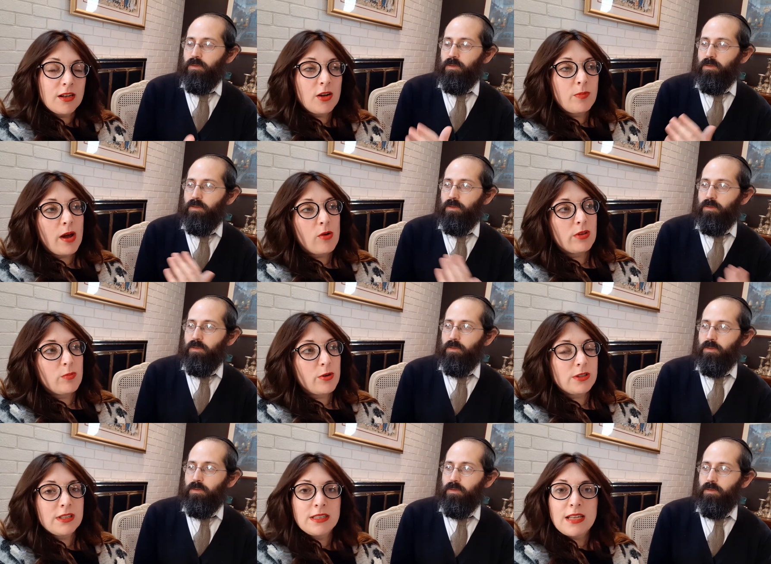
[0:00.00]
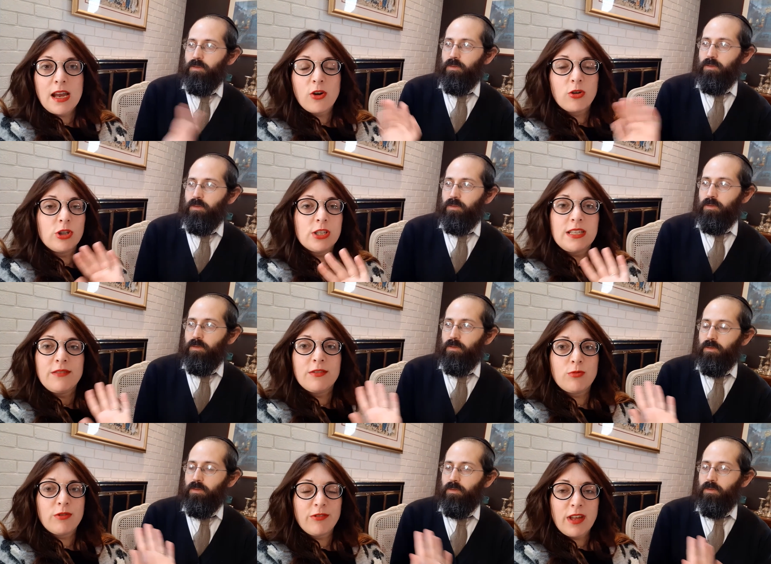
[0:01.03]
Speaker 1: about what the person's saying, or just even
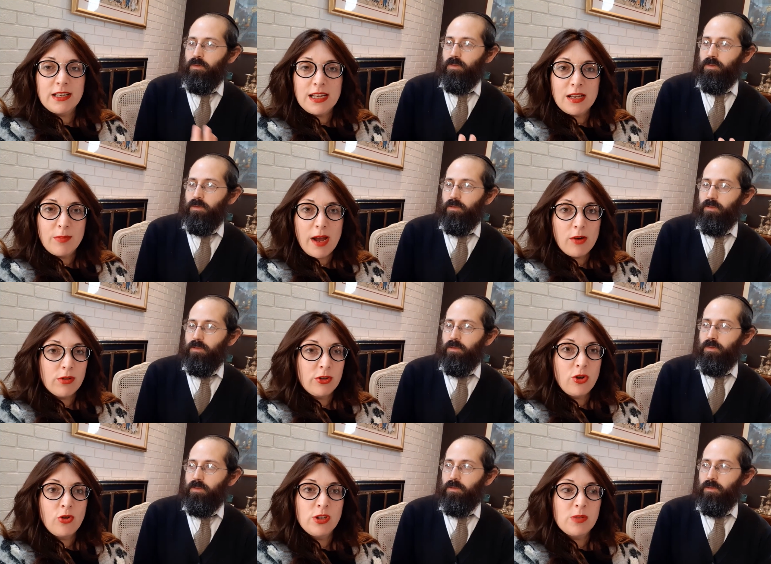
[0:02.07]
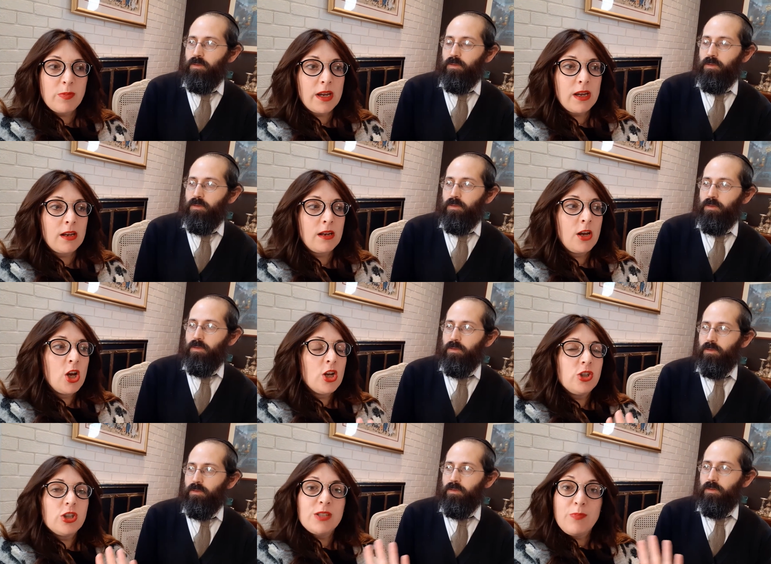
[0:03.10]
reflecting it back with no spin.
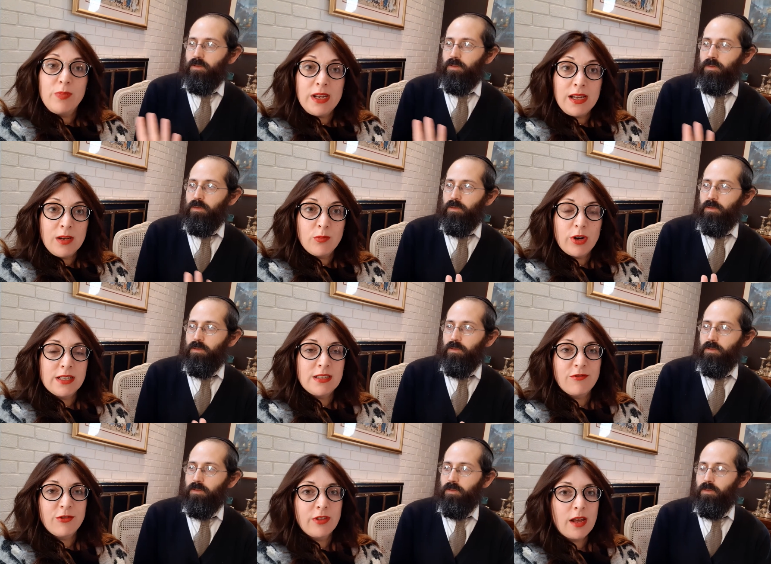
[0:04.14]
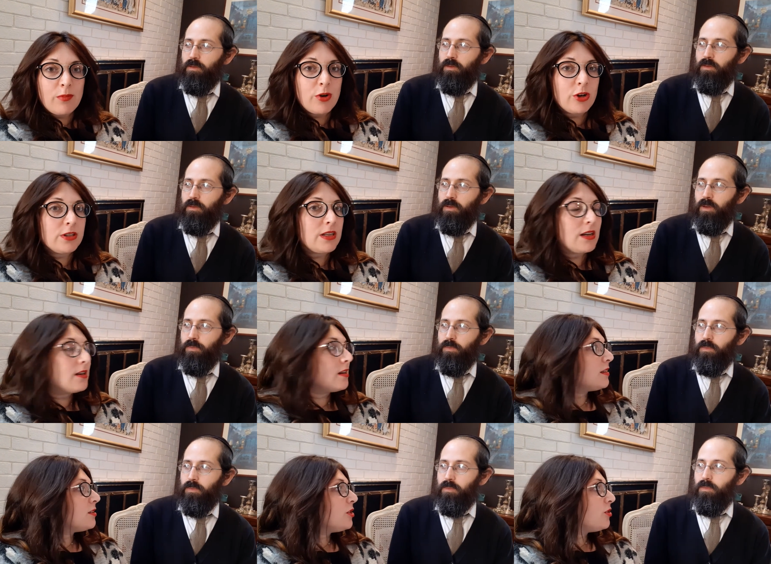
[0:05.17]
Just being present for that
Speaker 2: person, yeah,
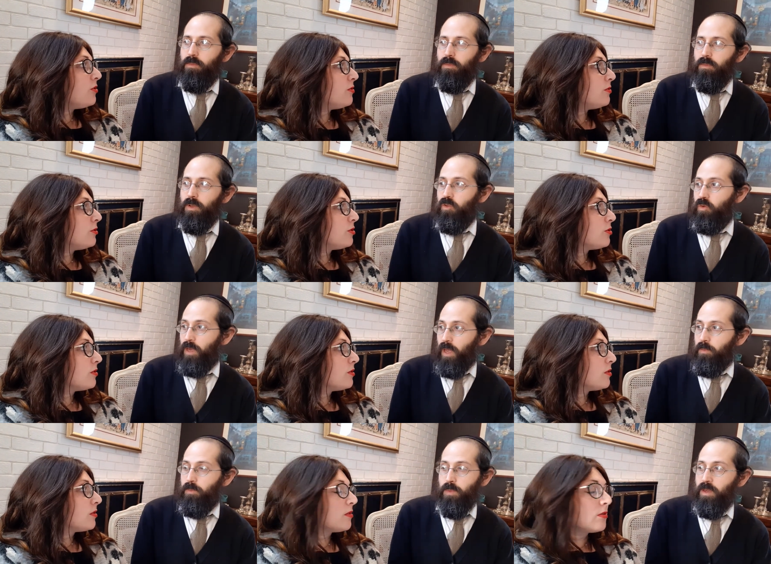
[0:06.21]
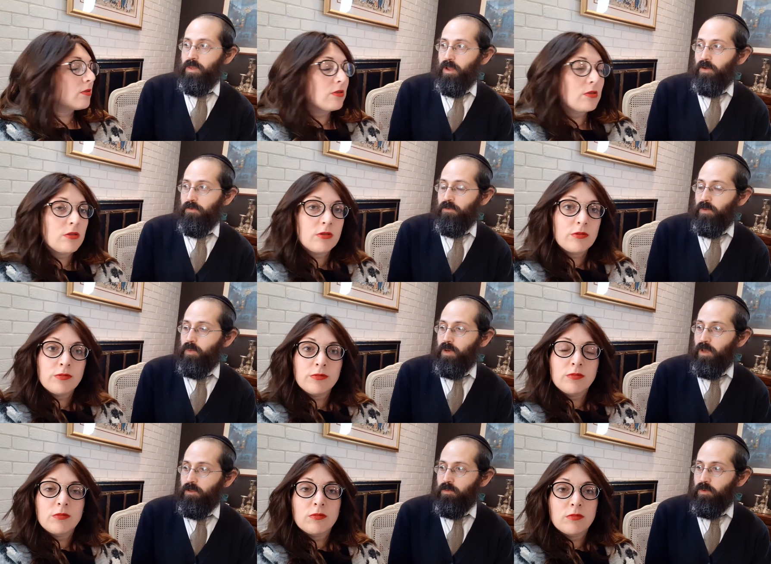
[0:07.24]
is huge. Because you can't be there for someone
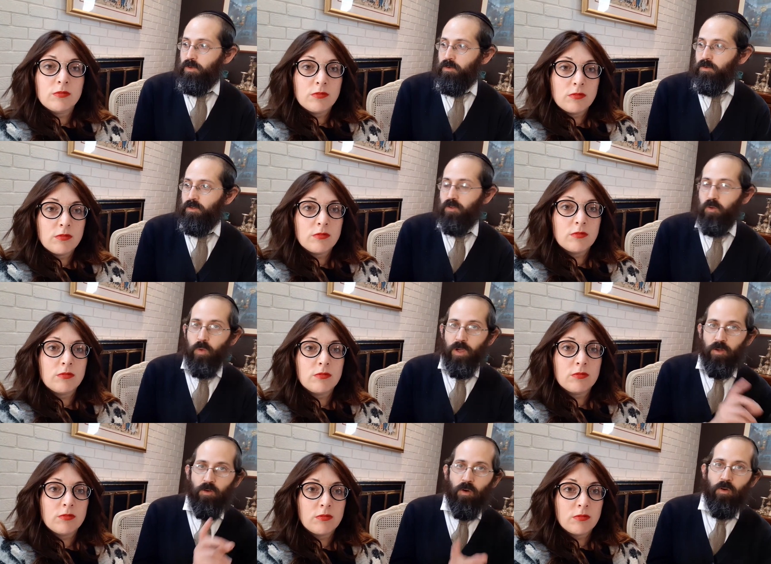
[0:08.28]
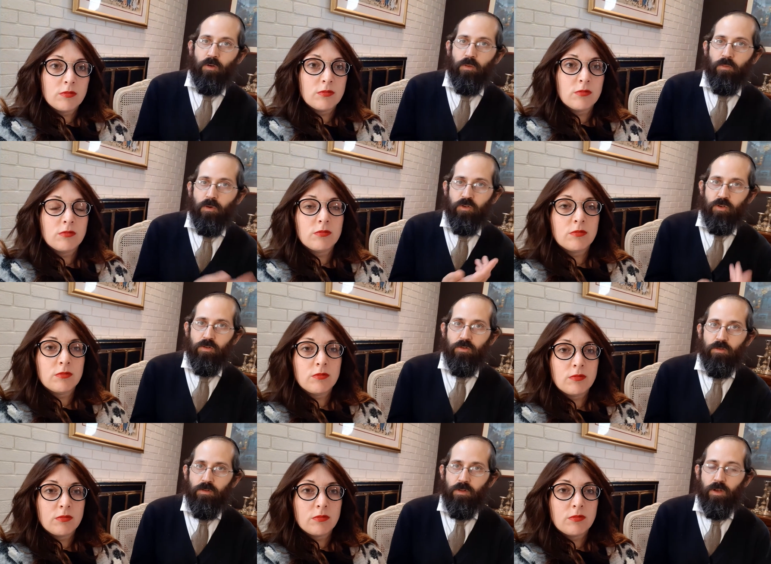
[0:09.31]
else when you're stewing in your own
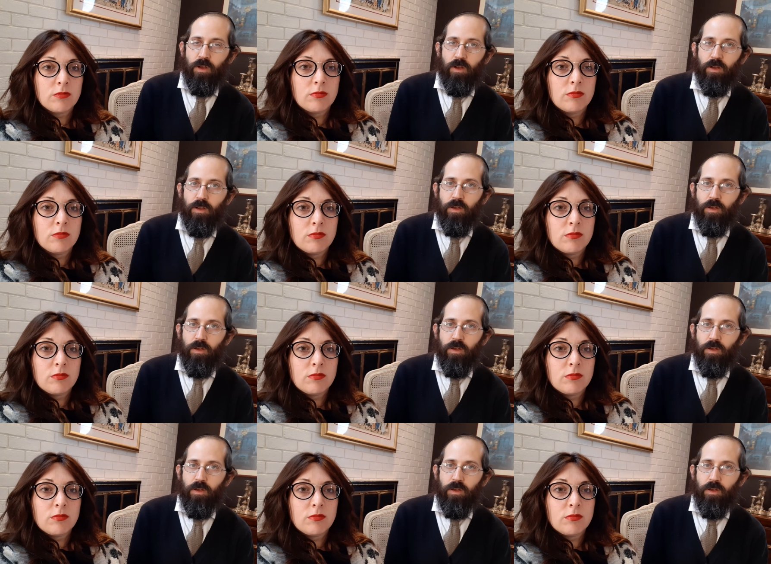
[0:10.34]
emotional uh,